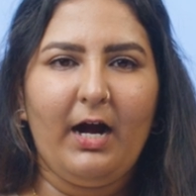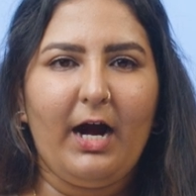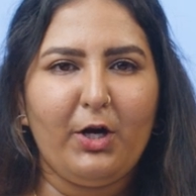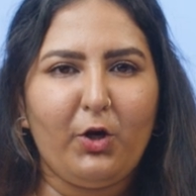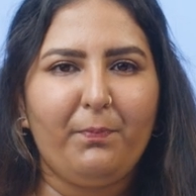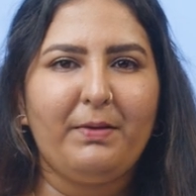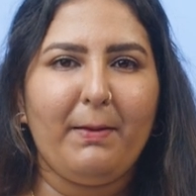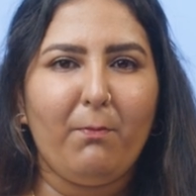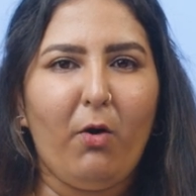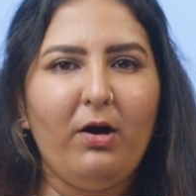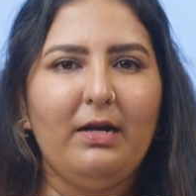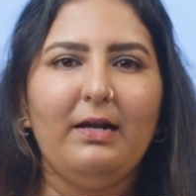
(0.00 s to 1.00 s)
adopting
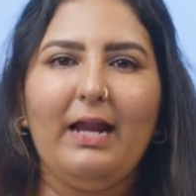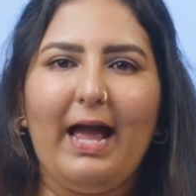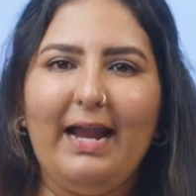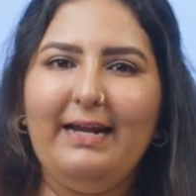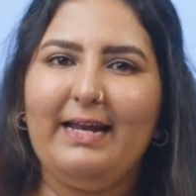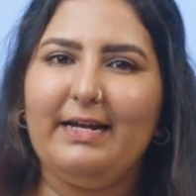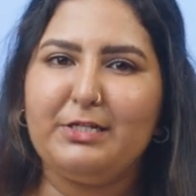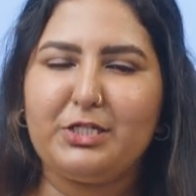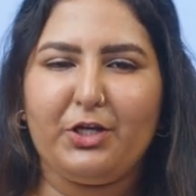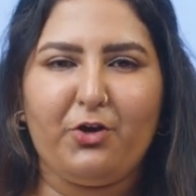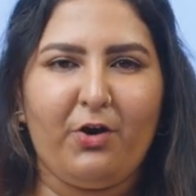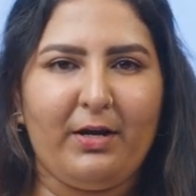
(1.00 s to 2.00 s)
model and data
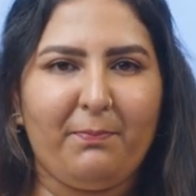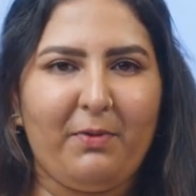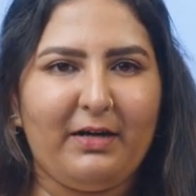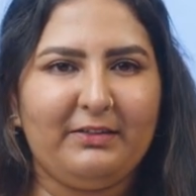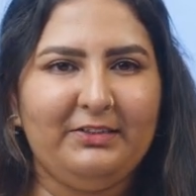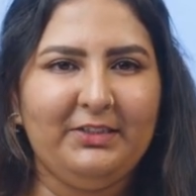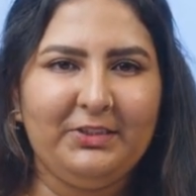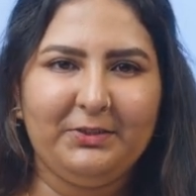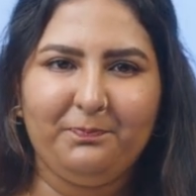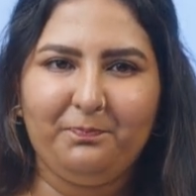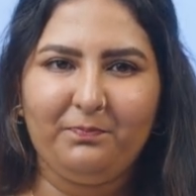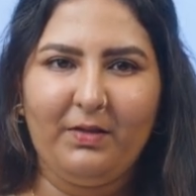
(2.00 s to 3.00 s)
security practices,